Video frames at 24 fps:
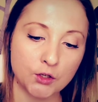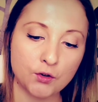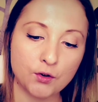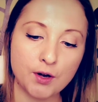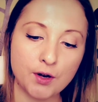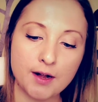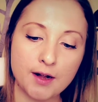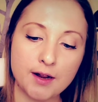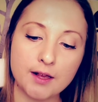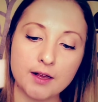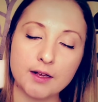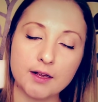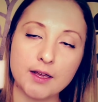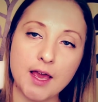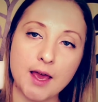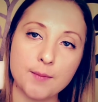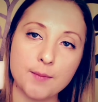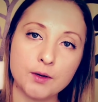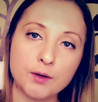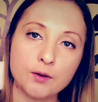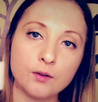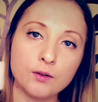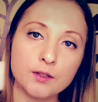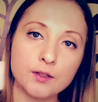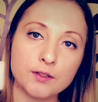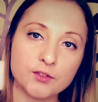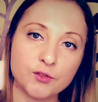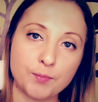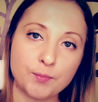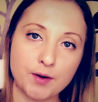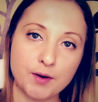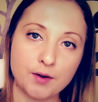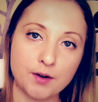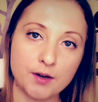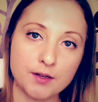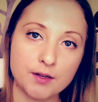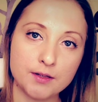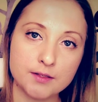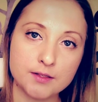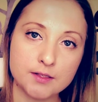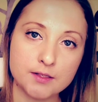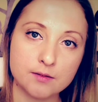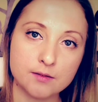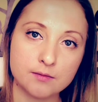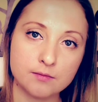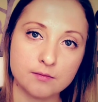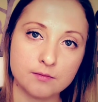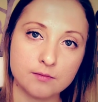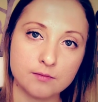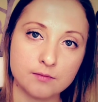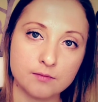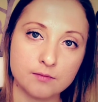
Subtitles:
creating a chemical experience